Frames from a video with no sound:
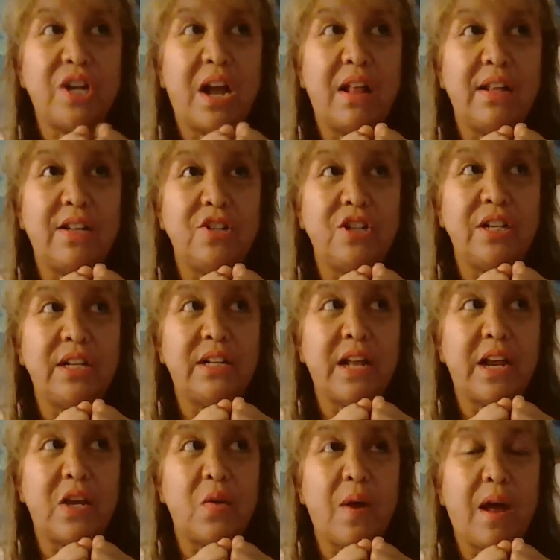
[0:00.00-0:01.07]
and challenging,
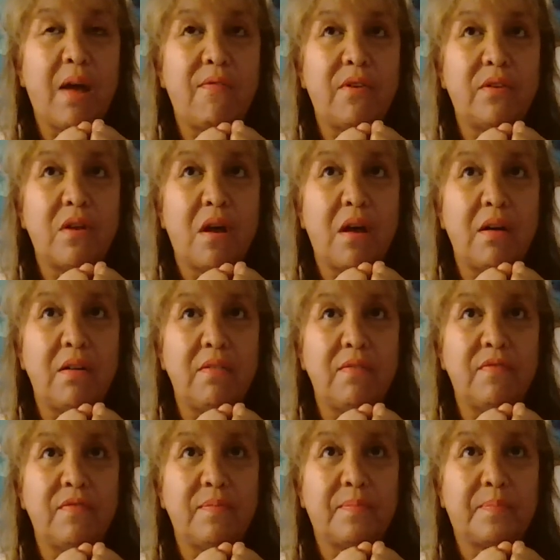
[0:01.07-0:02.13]
like you have a lot
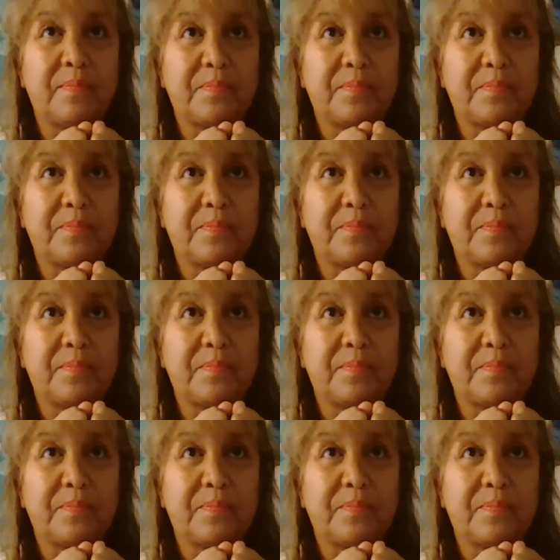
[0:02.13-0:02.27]
of